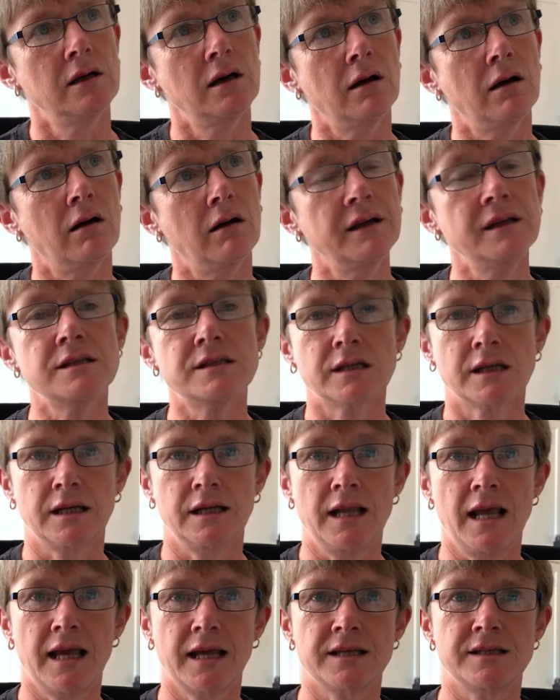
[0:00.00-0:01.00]
are
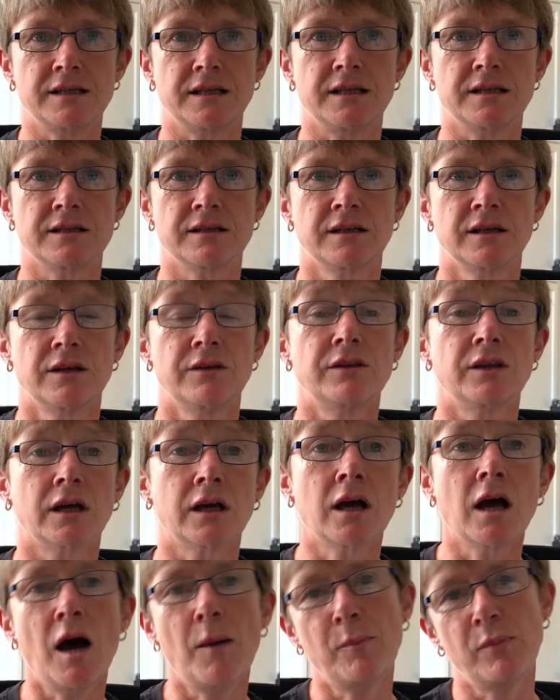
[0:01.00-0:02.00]
interconnected. The
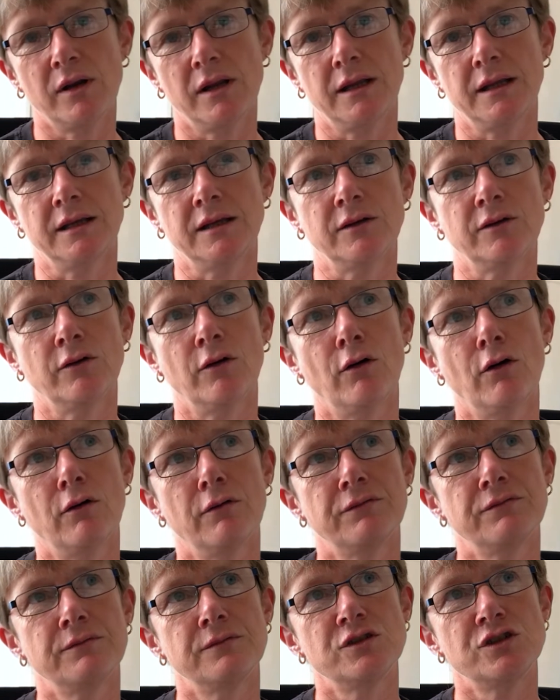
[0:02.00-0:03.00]
coupling
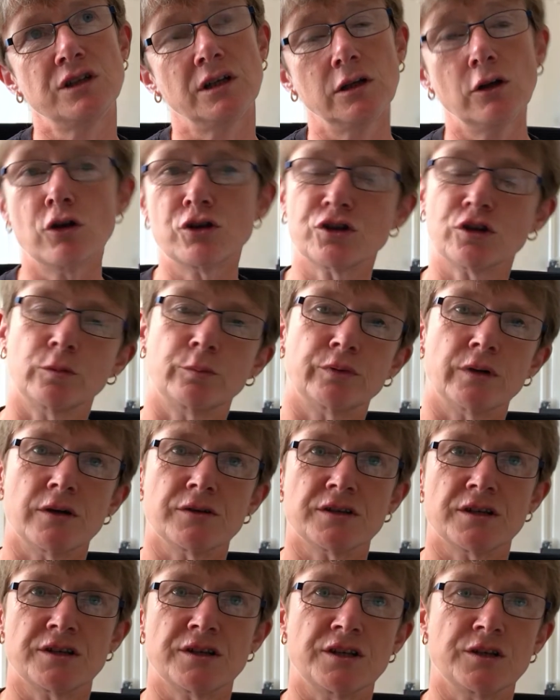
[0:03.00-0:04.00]
of geological
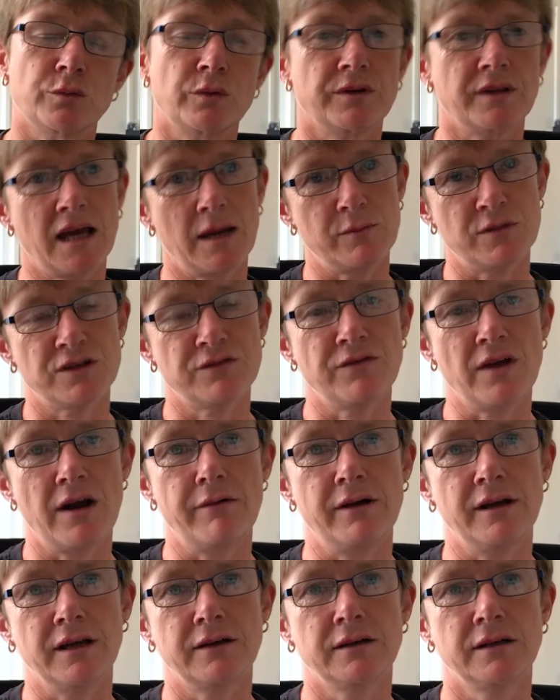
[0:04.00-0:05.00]
processes with
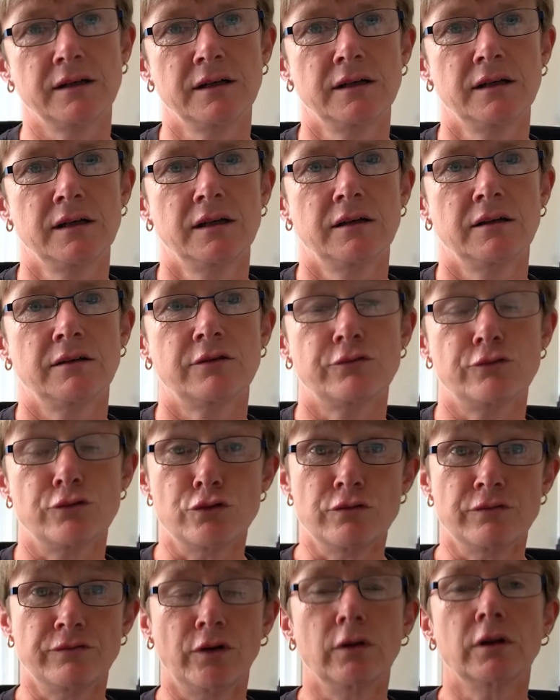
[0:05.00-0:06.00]
atmospheric
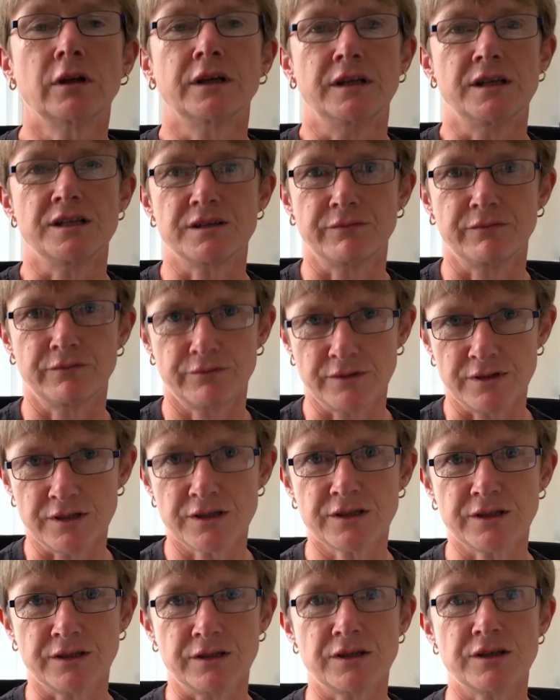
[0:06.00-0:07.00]
through volcanism, for
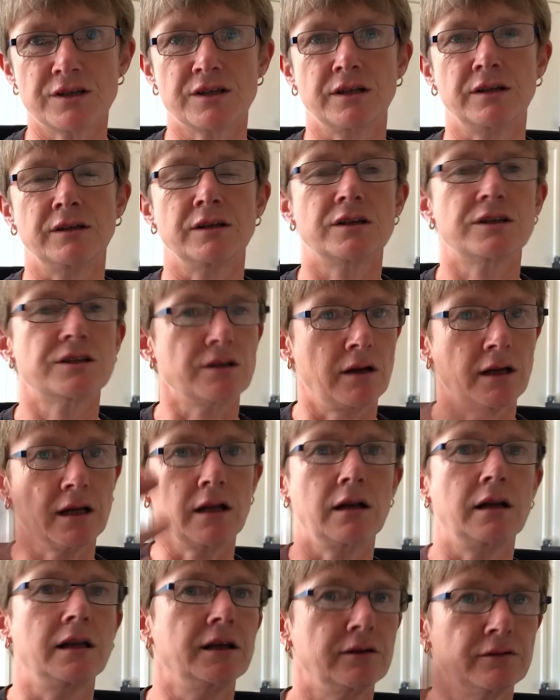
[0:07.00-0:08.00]
instance, and the
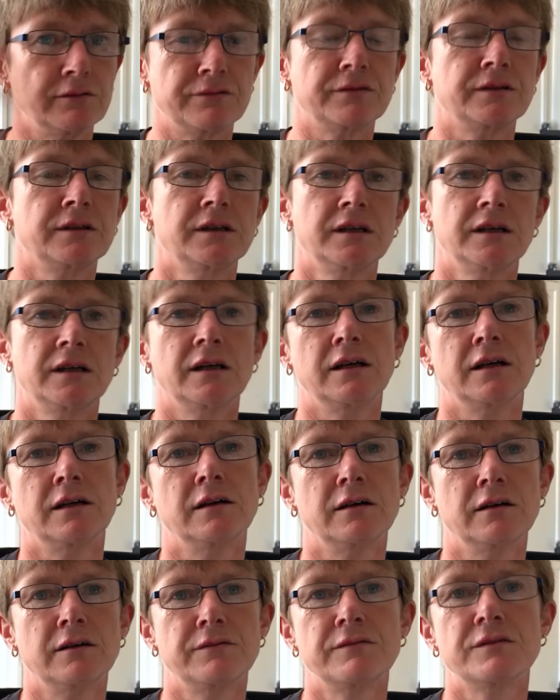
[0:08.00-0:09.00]
cycling of
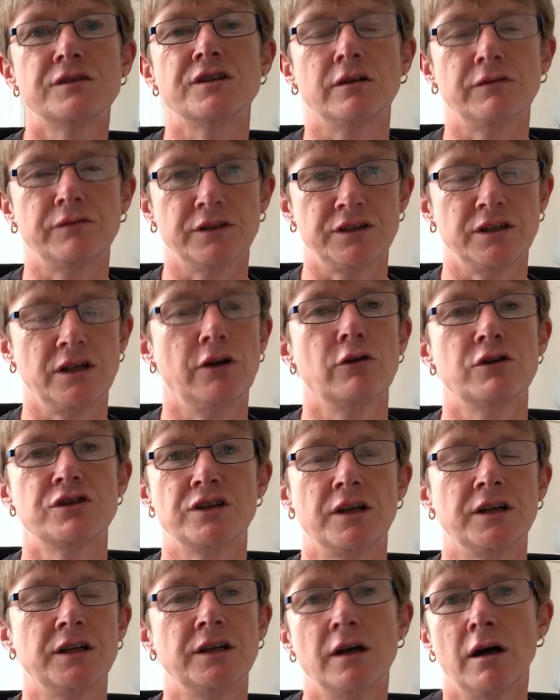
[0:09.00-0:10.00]
sulfur
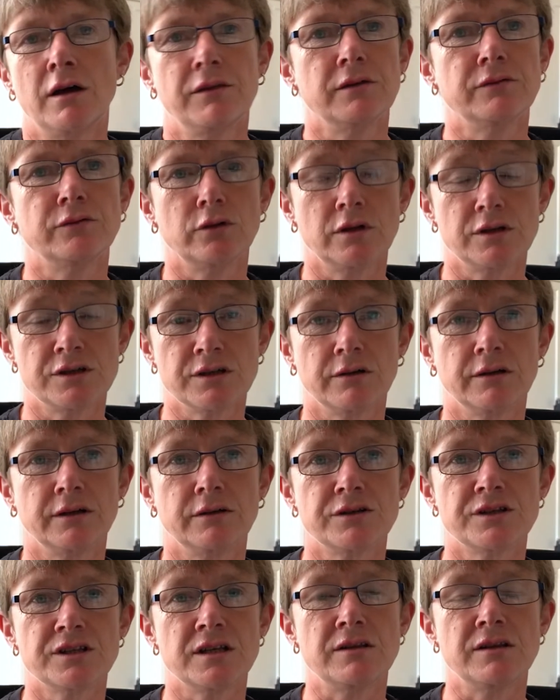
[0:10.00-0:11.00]
dioxide and other
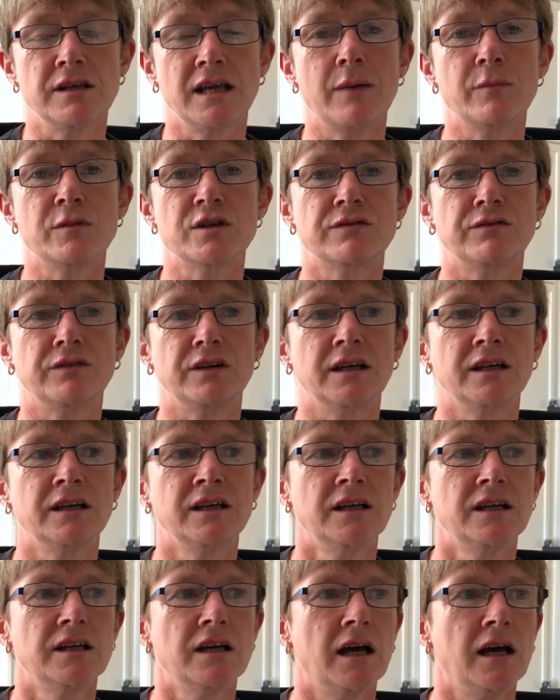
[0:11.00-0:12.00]
volatiles in the atmosphere.
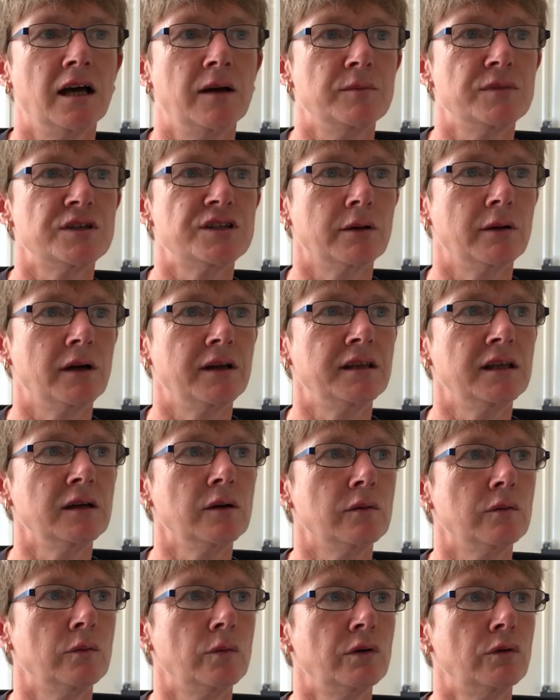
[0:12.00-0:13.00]
So I
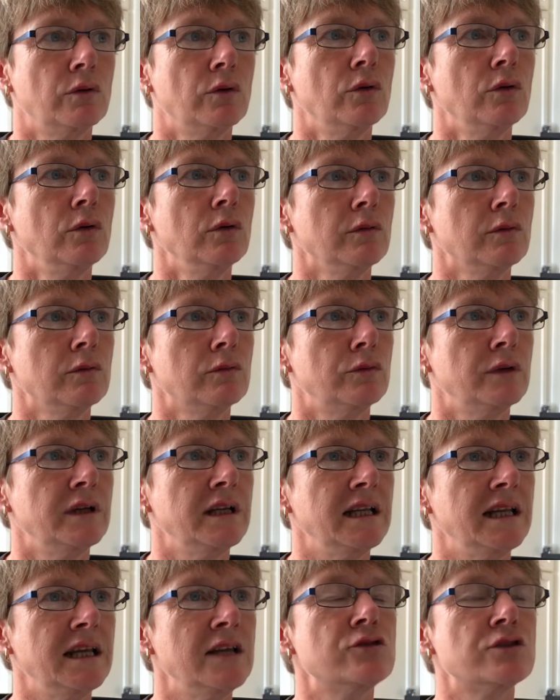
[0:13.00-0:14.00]
think we're all
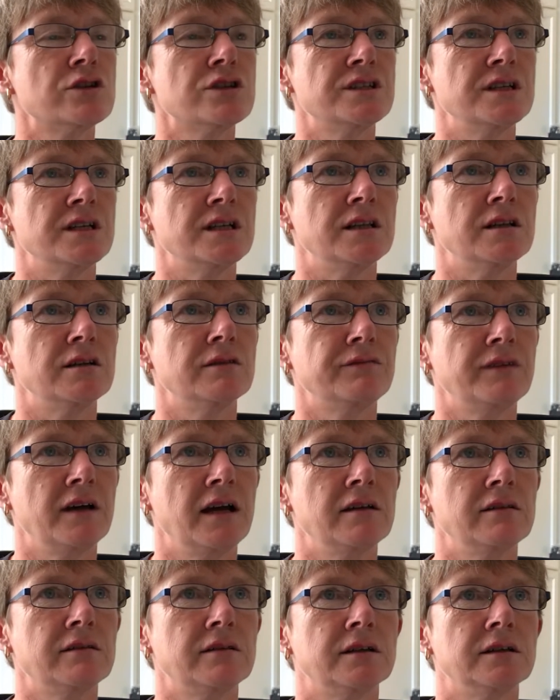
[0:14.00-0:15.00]
really interested in the
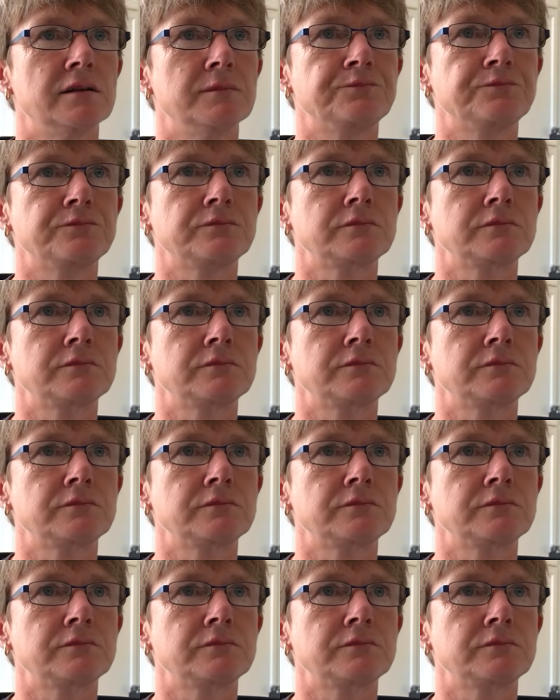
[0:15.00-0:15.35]
fact that